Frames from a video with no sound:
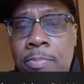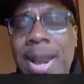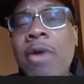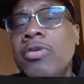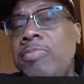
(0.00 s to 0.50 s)

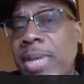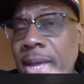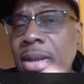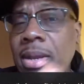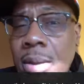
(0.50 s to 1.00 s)
But I was
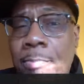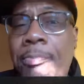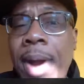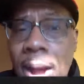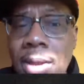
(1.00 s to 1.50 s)
beginning to
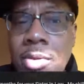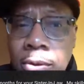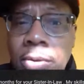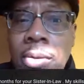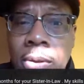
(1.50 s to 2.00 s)

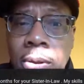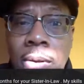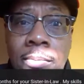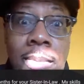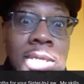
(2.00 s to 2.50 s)
ponder
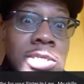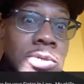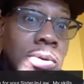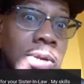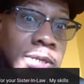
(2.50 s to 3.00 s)
my
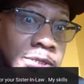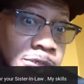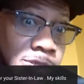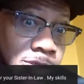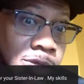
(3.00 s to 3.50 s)

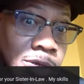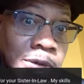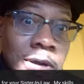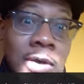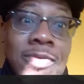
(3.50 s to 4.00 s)
shortness
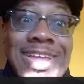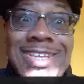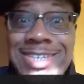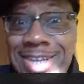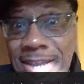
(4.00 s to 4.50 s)
of
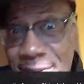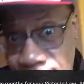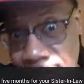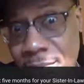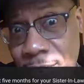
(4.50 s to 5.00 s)
insight.
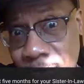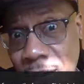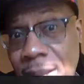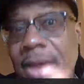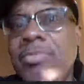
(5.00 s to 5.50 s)

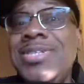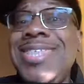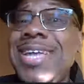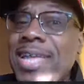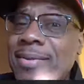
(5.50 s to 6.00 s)
And I was
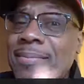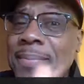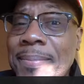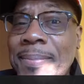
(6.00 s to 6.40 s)
thinking,